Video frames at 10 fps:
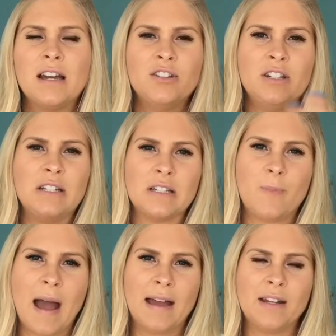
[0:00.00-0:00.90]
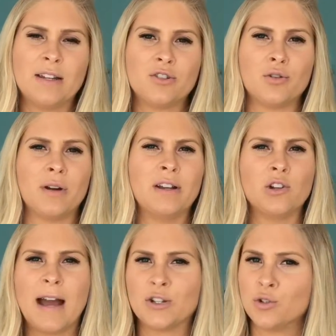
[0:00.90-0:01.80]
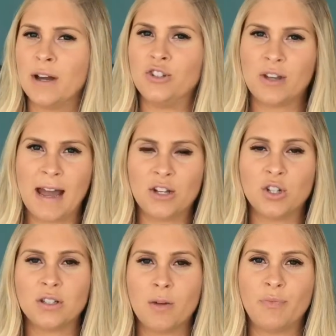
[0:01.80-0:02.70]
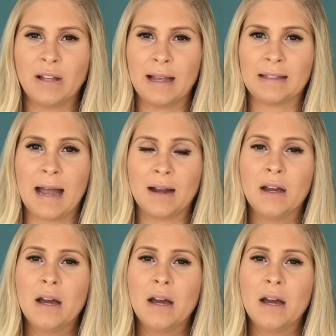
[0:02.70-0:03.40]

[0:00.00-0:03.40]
teaching Spanish, or international education, something like that.